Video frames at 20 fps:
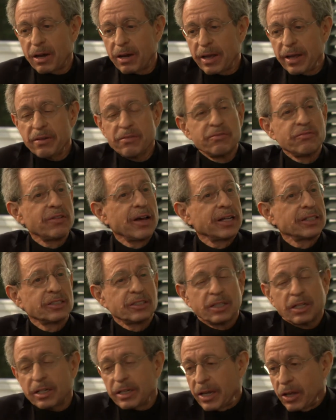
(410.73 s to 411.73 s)

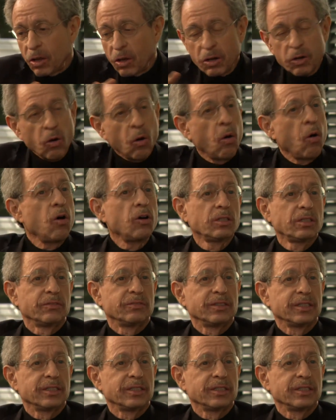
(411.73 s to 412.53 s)
invest in all of